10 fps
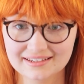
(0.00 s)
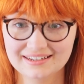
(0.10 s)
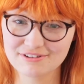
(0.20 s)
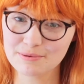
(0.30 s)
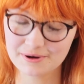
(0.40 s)

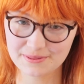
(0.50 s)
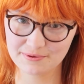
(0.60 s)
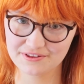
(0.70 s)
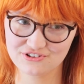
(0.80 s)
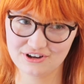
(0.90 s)
If I put them
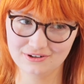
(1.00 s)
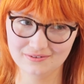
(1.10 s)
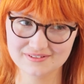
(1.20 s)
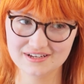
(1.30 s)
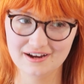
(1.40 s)
on the
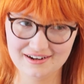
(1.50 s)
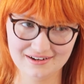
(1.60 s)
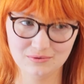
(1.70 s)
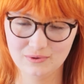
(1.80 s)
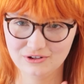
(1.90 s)
shelves,
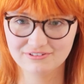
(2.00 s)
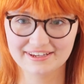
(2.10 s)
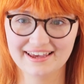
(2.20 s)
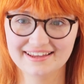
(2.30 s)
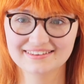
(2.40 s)
I will
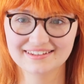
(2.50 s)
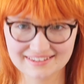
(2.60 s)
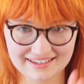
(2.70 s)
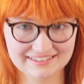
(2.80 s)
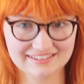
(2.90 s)
forget that
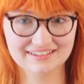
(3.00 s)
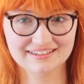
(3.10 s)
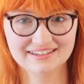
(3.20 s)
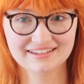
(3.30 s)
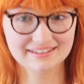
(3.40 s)
they are